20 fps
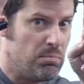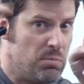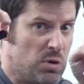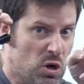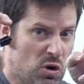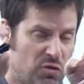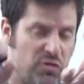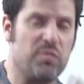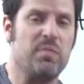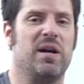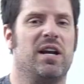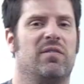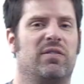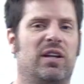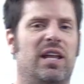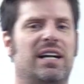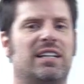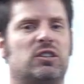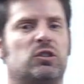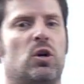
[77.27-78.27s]
movement of
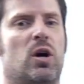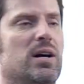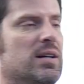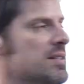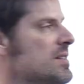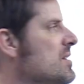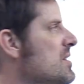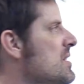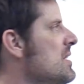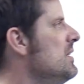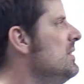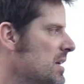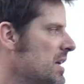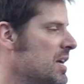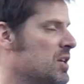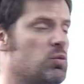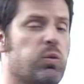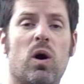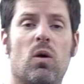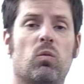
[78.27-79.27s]
electrons
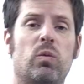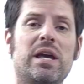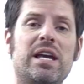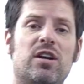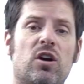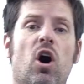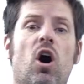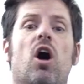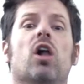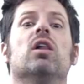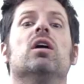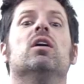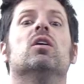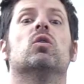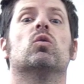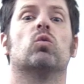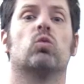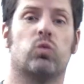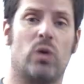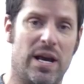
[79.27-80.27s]
is what we call
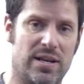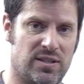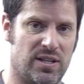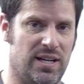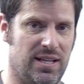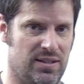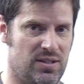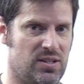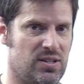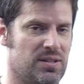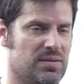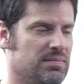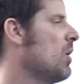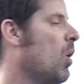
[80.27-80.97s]
resonance,